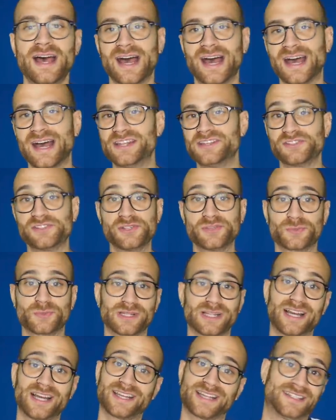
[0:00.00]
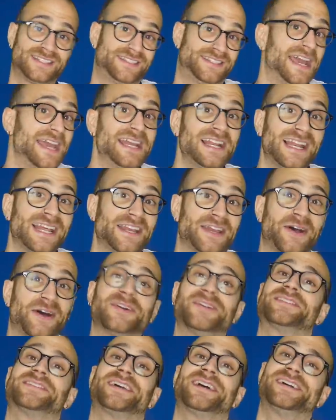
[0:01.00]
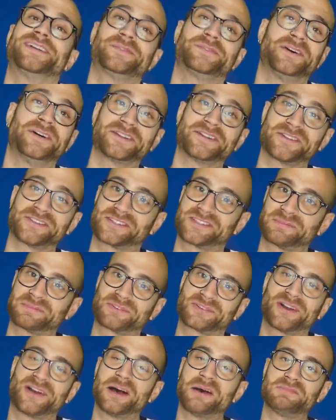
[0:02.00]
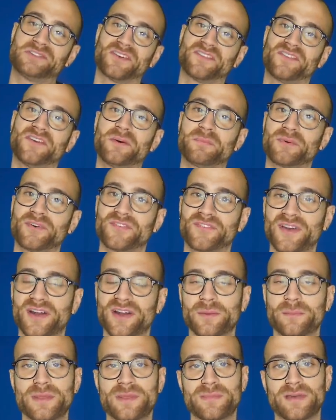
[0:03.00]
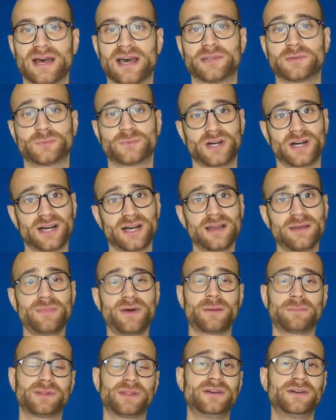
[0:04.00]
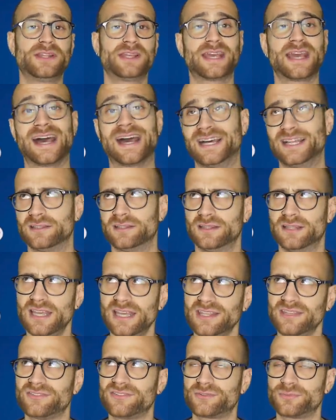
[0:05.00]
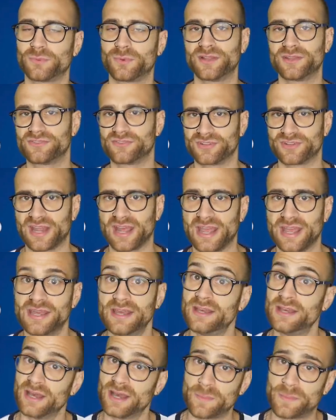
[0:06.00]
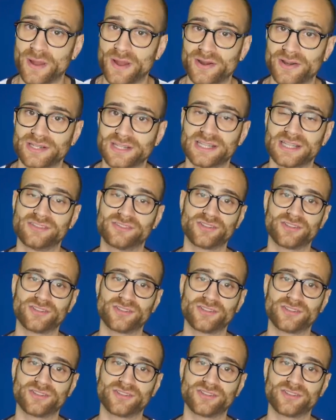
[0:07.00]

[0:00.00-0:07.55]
and you'd like daily content, why not subscribe to Football Therapy Man, where I'm uploading at least once a day, apparently.